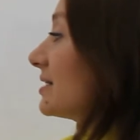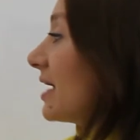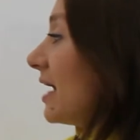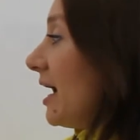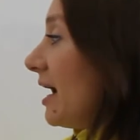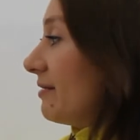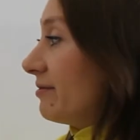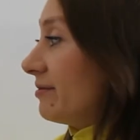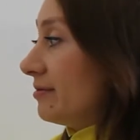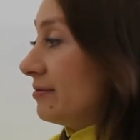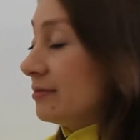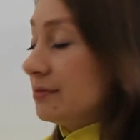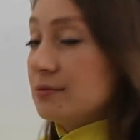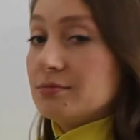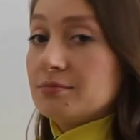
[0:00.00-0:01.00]
have.
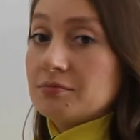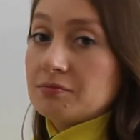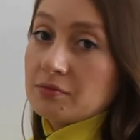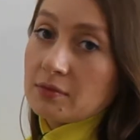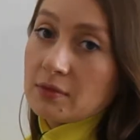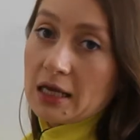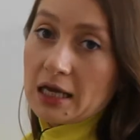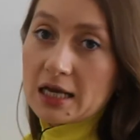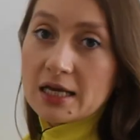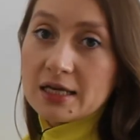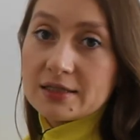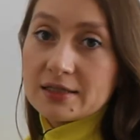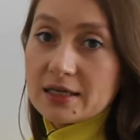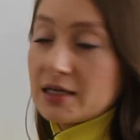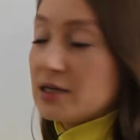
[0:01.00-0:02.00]

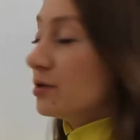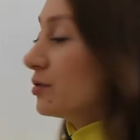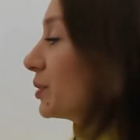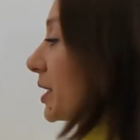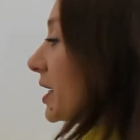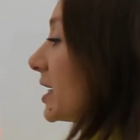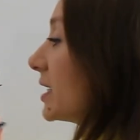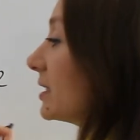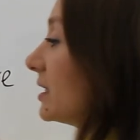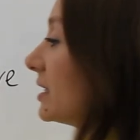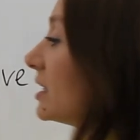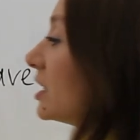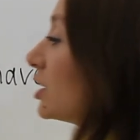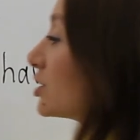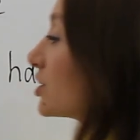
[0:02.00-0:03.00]
Easy, right?
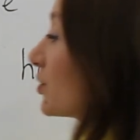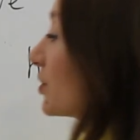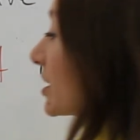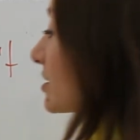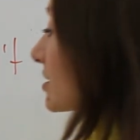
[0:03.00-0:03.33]
So let's